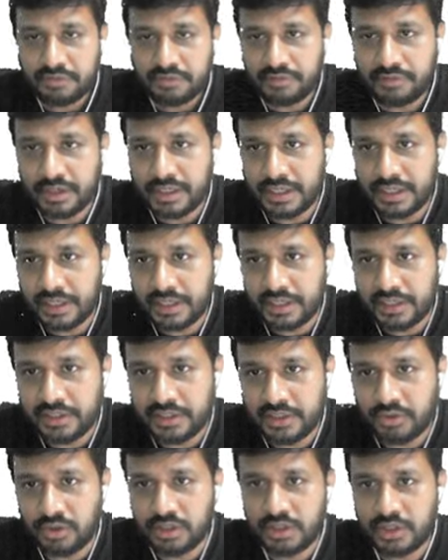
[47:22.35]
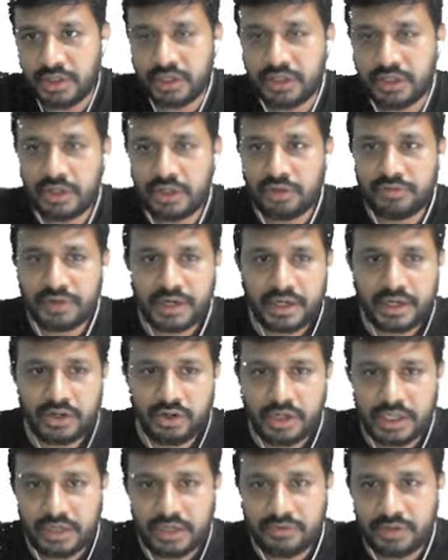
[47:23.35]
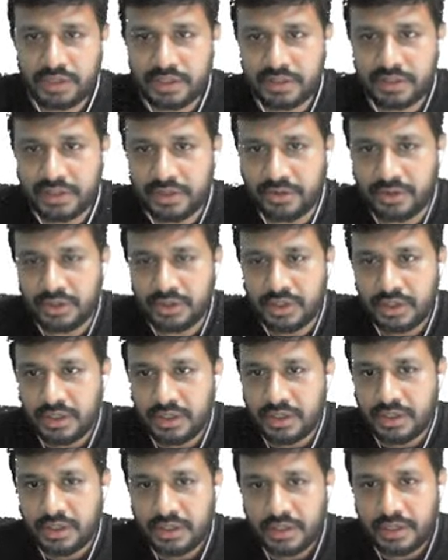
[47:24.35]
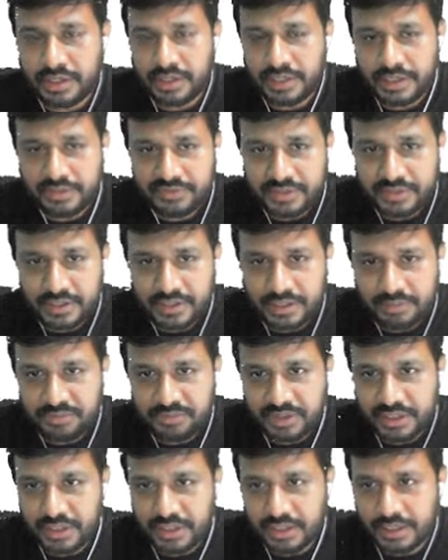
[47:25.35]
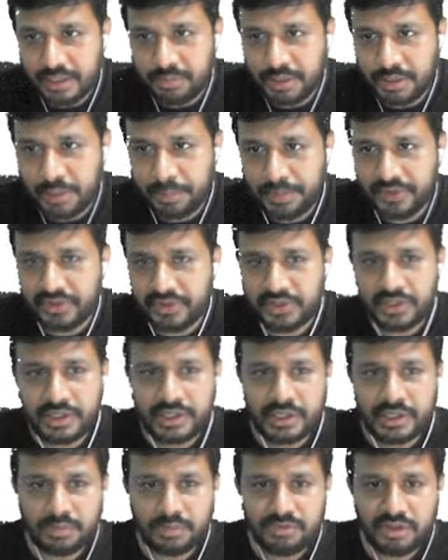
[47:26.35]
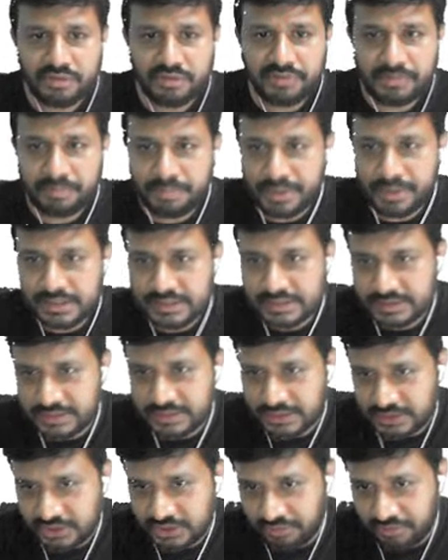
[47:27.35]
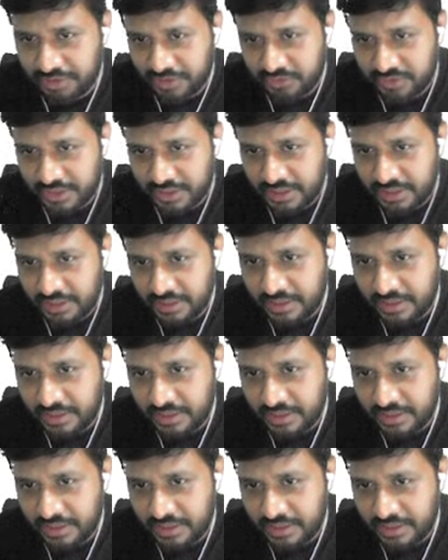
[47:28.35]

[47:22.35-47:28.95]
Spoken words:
1 at n is equal to 0 and 0 for n not equal to 0. Any discrete time signal can be represented in terms of impulses. Just now we have seen